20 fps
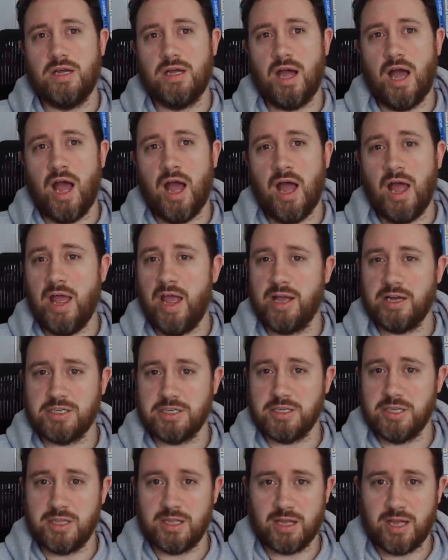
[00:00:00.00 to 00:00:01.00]
I
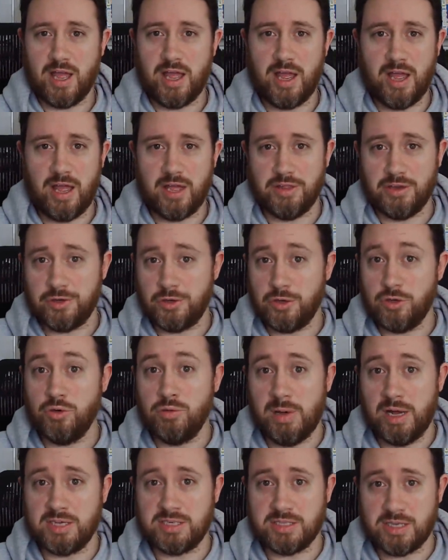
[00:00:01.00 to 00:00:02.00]
actually think I had the 2
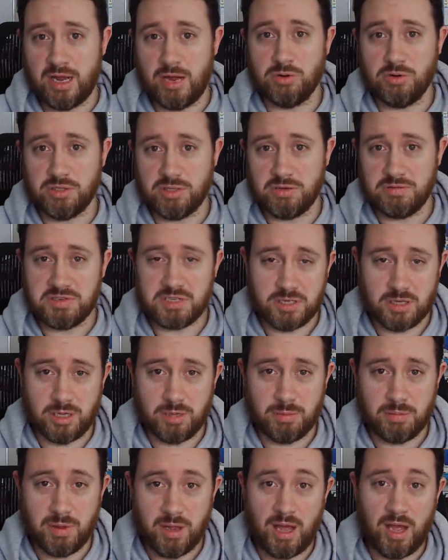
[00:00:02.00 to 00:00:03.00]
best hours of
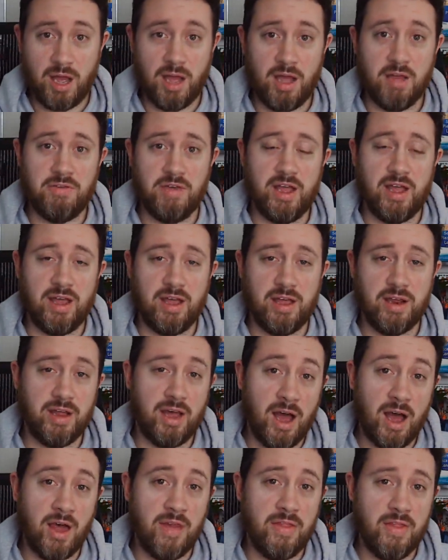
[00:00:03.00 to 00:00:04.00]
sleep I've had
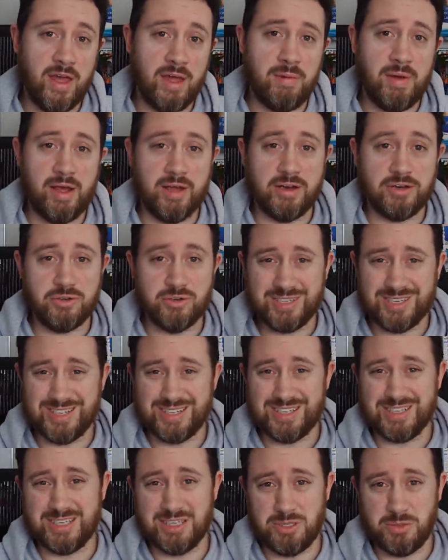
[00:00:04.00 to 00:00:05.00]
on that mattress
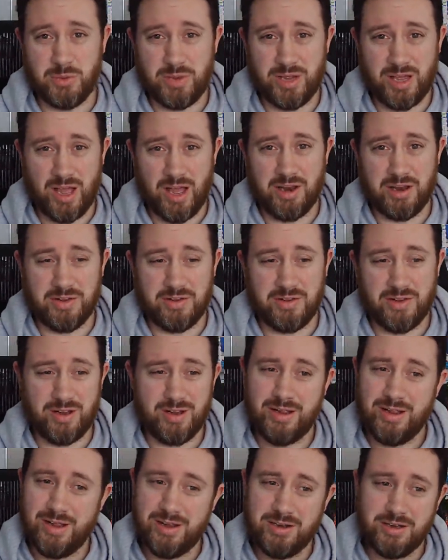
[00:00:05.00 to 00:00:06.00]
since we got it.
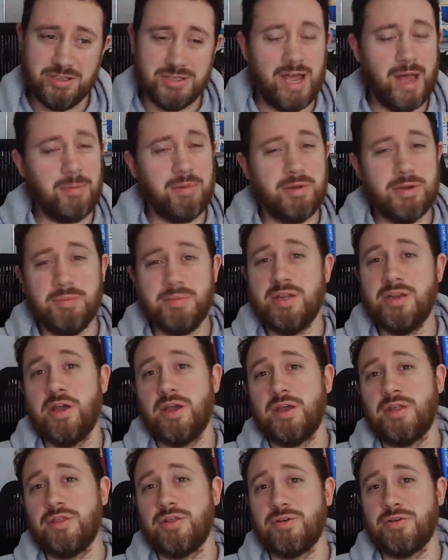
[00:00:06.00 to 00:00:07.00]
Just happened to be
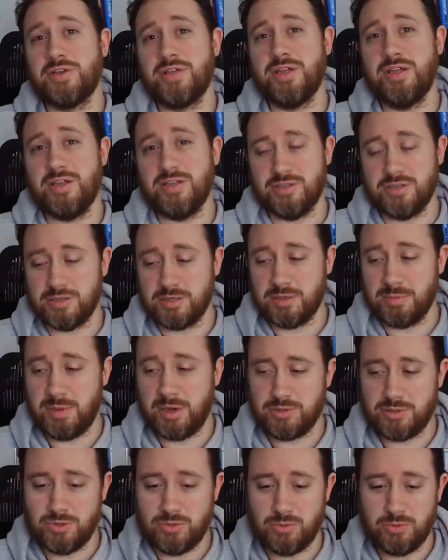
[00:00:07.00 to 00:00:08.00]
night 13, just
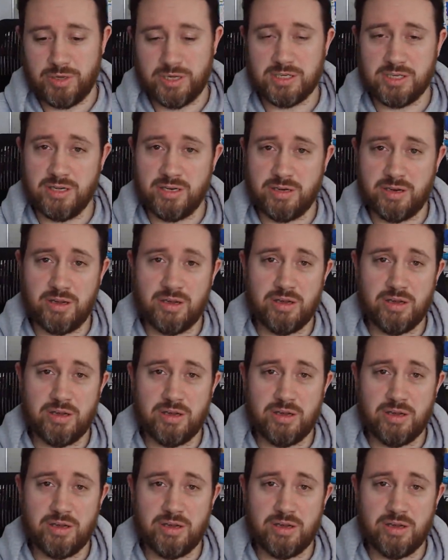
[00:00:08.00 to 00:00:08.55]
about 2 weeks in.